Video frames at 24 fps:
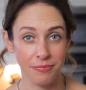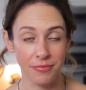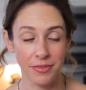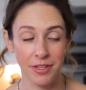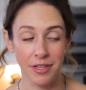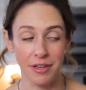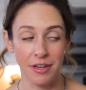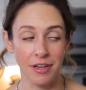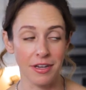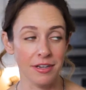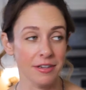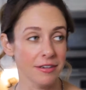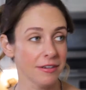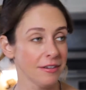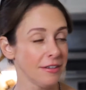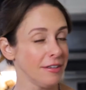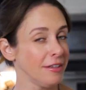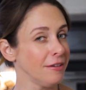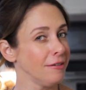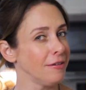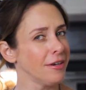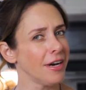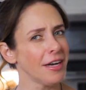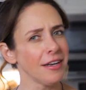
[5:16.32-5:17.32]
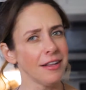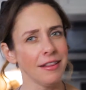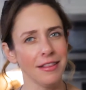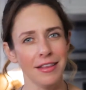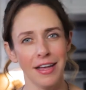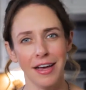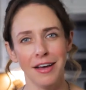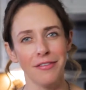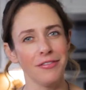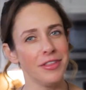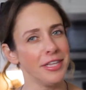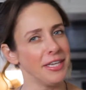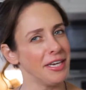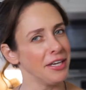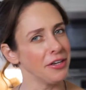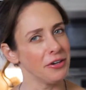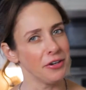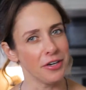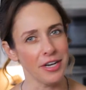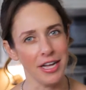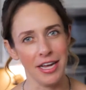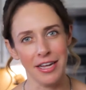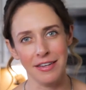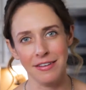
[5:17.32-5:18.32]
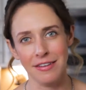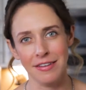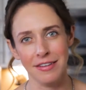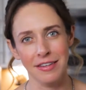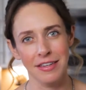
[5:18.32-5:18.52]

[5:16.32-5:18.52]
Ugh, you gotta love the internet.